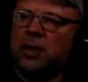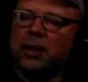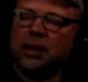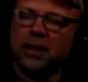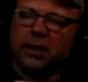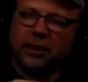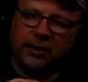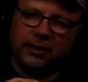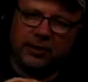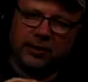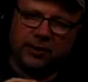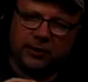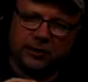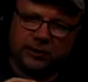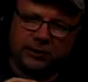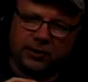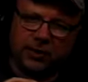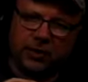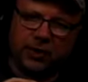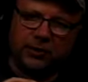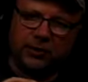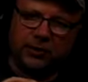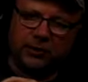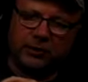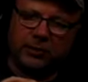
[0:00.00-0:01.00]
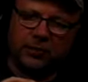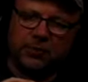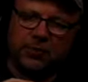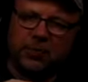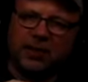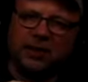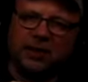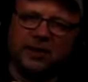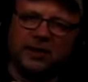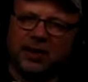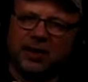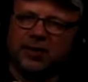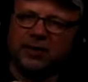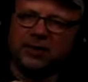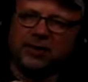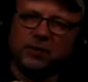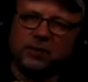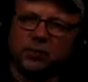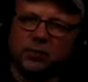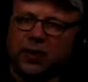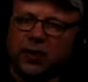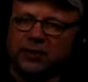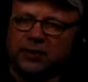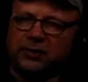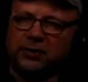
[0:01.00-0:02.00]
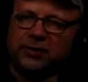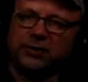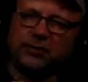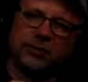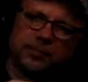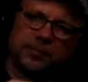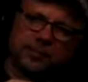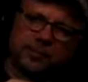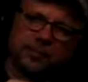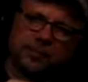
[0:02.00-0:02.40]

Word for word: and it is going to spin as it was.